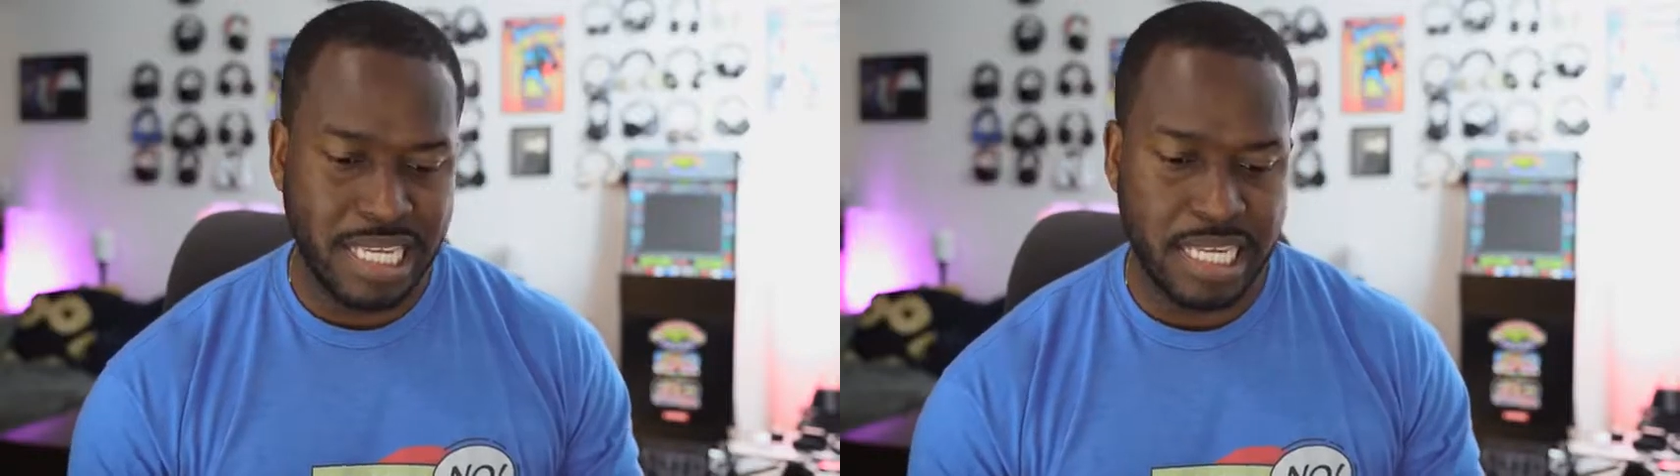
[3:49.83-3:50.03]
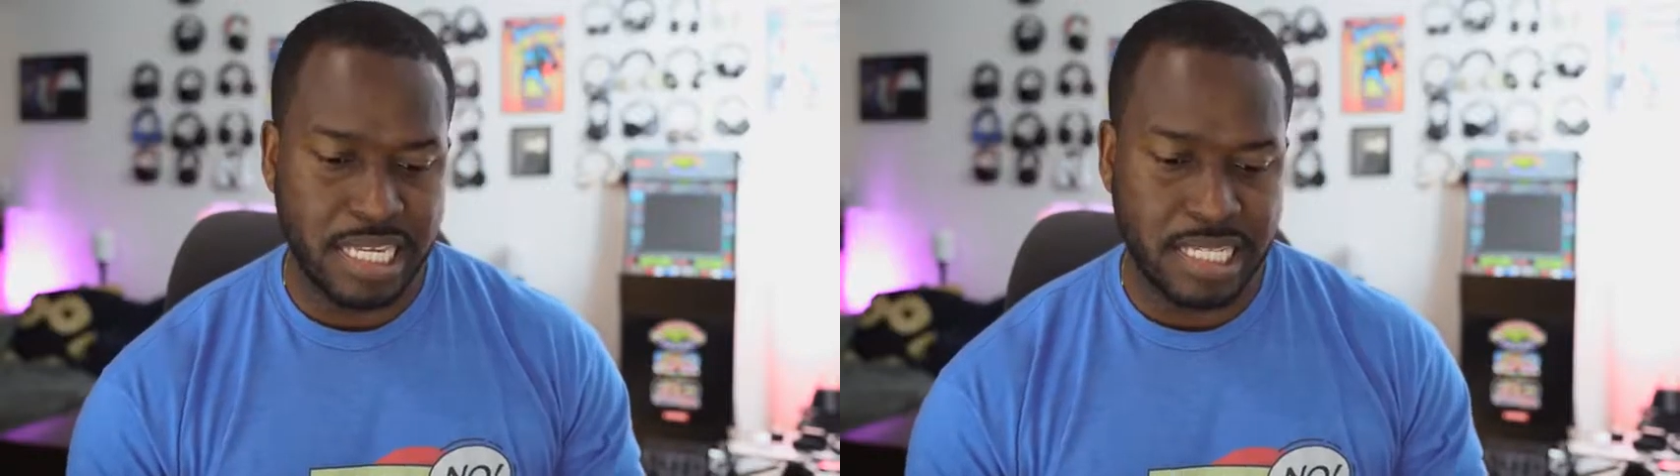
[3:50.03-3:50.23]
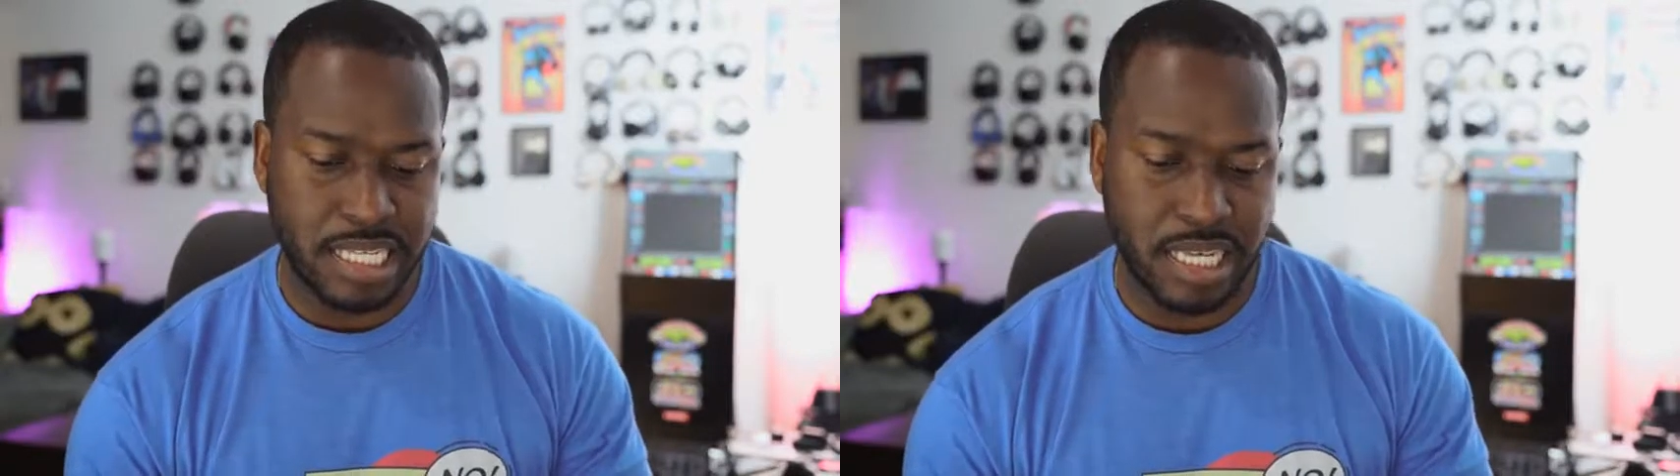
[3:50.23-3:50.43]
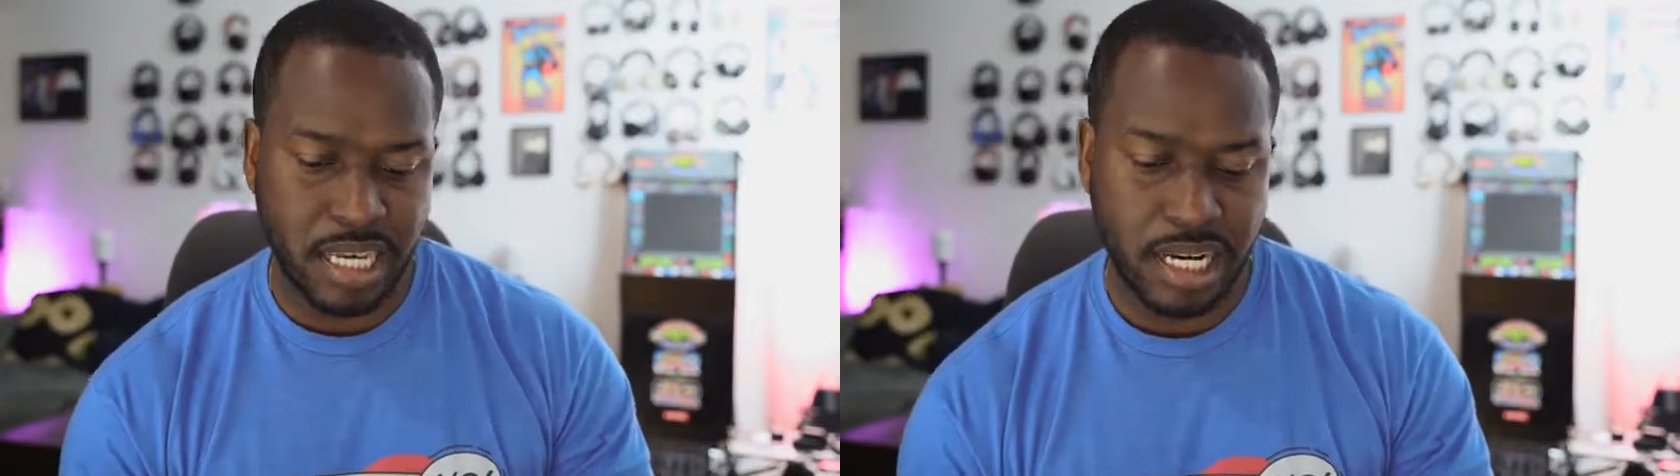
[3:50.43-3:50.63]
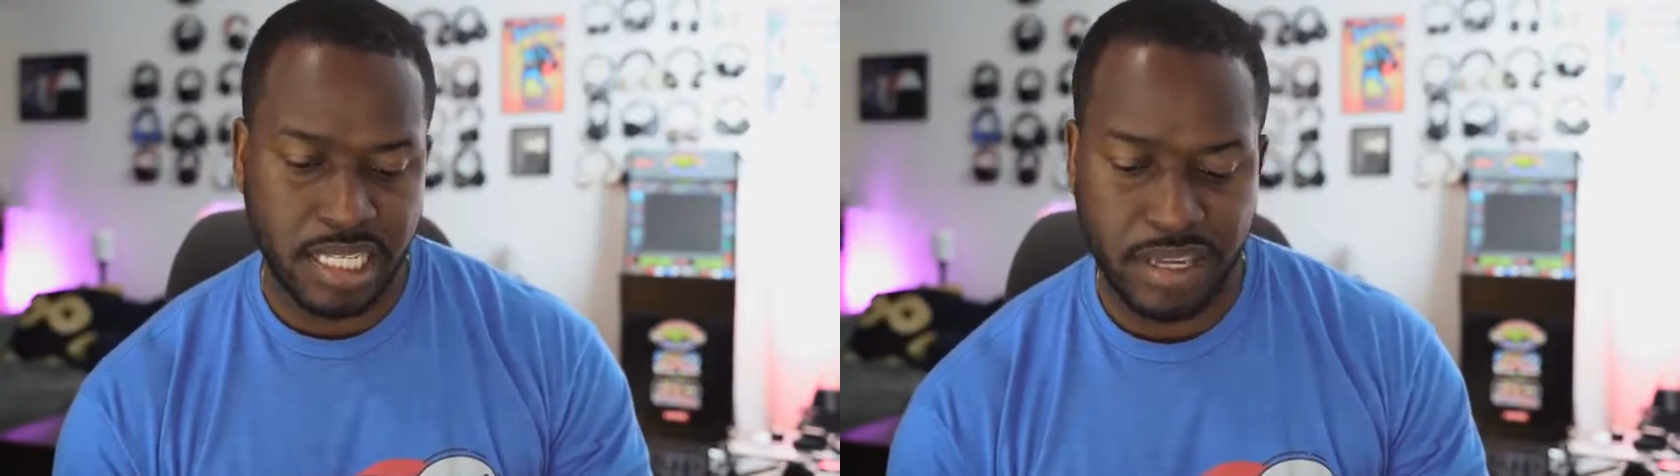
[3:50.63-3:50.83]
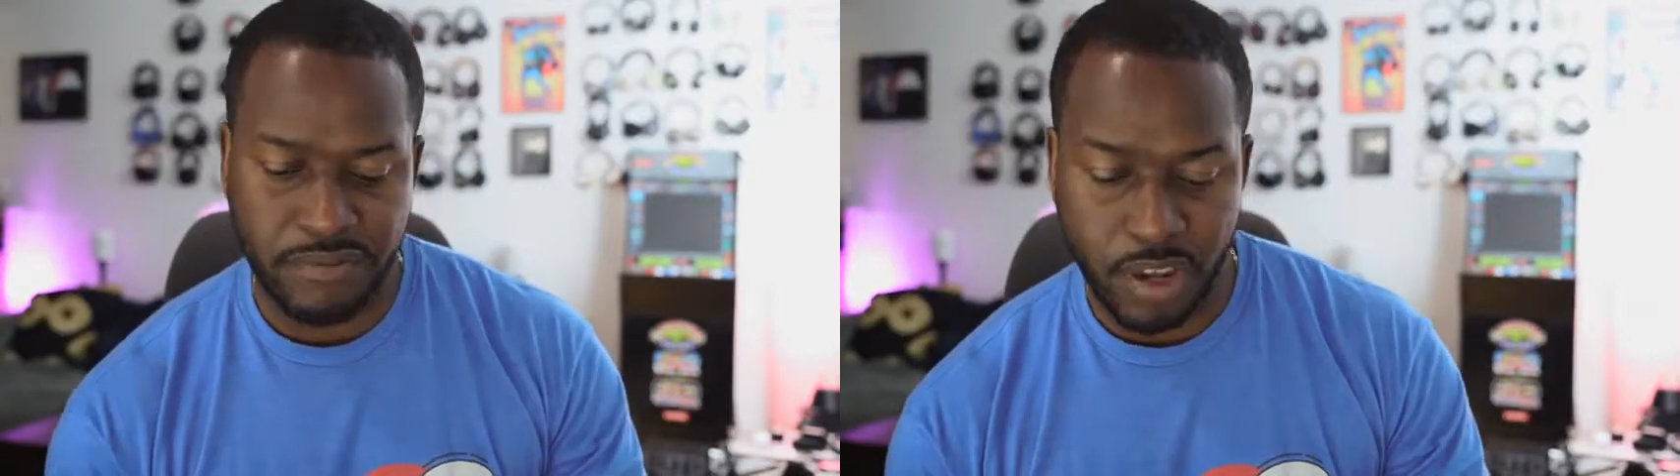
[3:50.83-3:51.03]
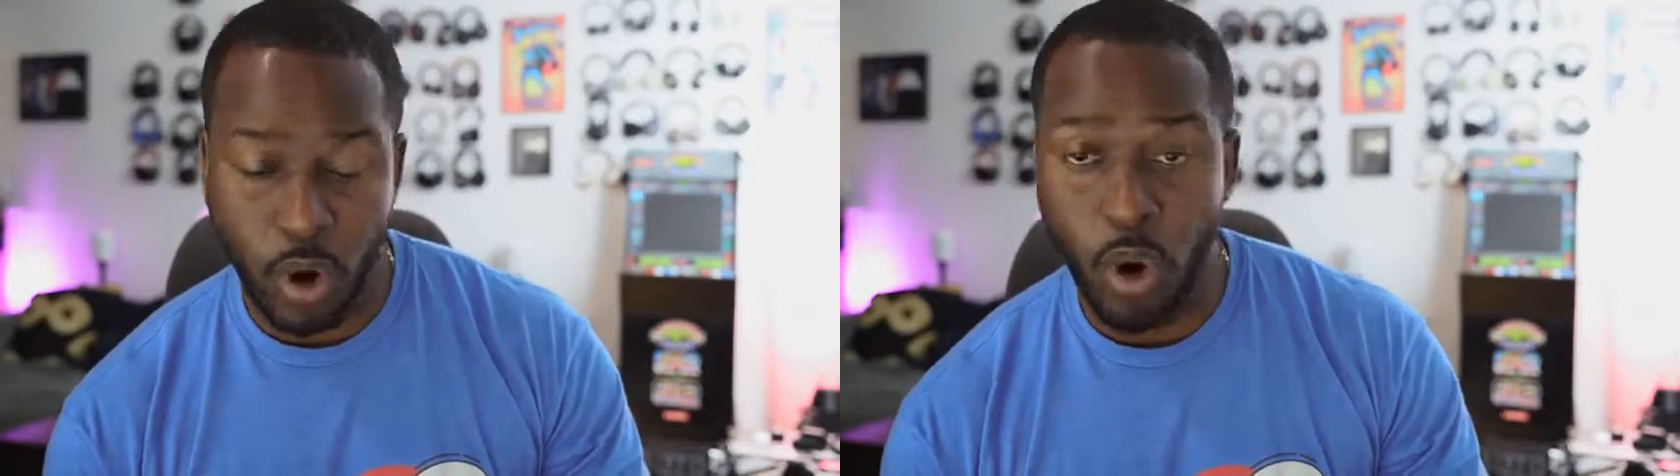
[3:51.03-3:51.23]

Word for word: easy connectivity,